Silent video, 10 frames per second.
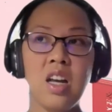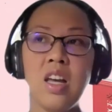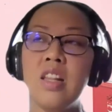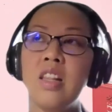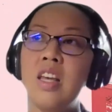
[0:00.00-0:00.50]

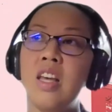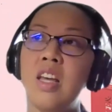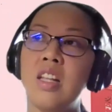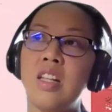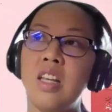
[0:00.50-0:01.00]
And
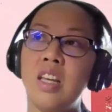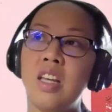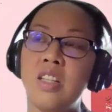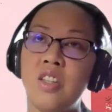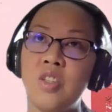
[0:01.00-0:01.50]
then
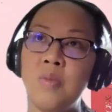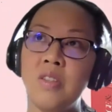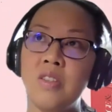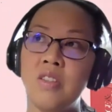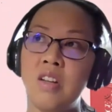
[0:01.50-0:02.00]
in 6
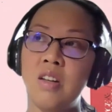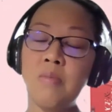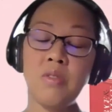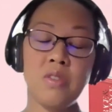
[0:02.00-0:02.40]
months time,